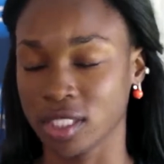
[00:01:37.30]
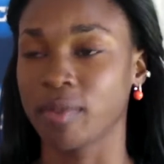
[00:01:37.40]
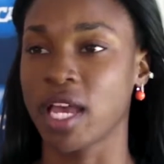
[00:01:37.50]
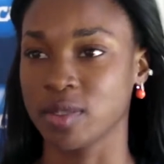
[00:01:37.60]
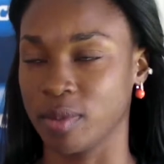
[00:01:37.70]

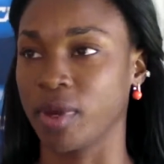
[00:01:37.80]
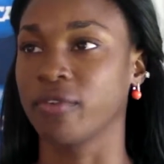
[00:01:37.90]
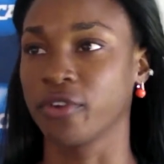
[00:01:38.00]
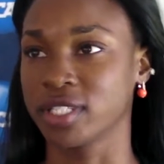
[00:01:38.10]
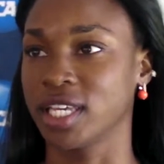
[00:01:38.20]
jump has been my
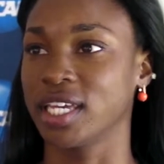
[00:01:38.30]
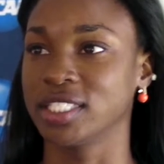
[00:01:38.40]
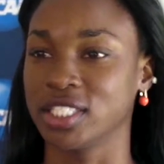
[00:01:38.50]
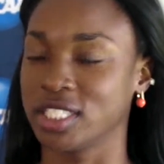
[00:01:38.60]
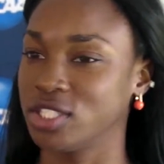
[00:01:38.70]
forte.
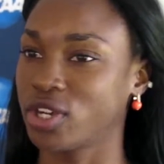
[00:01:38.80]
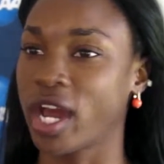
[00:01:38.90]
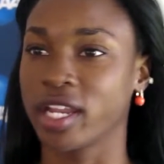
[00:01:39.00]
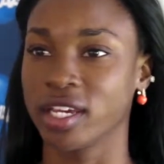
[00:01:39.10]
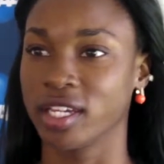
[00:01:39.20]
okay. Just
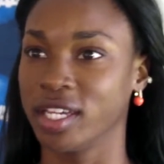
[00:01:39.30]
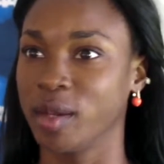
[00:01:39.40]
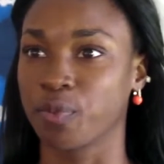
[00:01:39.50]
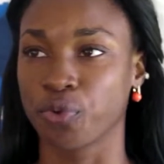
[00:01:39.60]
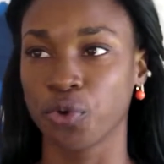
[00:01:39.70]
trying to
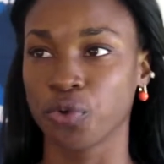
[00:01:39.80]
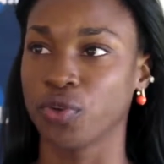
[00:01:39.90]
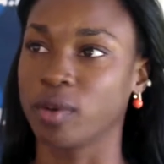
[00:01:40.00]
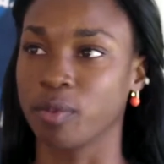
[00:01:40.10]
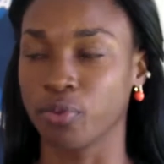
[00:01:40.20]
improve
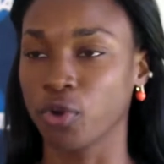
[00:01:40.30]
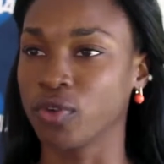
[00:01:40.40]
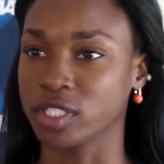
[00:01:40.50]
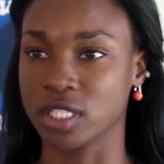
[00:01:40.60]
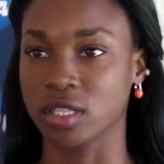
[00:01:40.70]
and improve
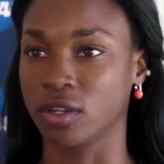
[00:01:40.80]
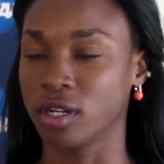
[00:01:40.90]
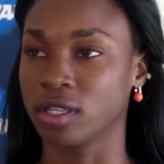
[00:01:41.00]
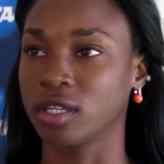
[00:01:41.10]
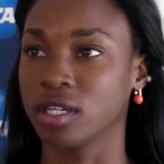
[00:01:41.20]
and just
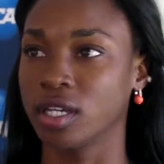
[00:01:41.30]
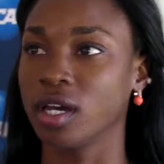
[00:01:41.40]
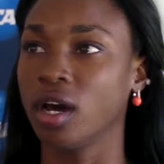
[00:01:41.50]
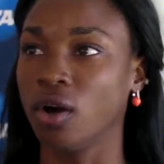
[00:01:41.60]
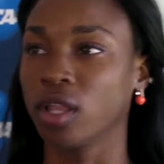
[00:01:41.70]
learn
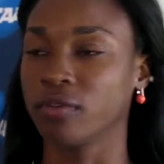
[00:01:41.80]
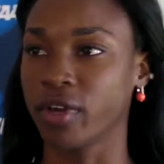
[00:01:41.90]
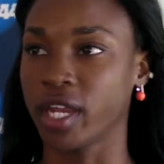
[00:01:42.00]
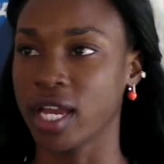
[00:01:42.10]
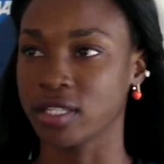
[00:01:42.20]
the whole
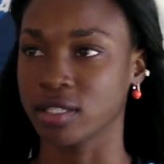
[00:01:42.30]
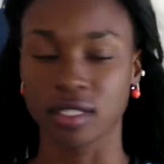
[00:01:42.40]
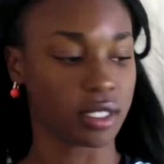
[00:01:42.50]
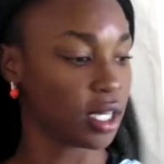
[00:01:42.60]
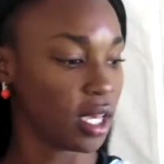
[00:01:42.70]
event as a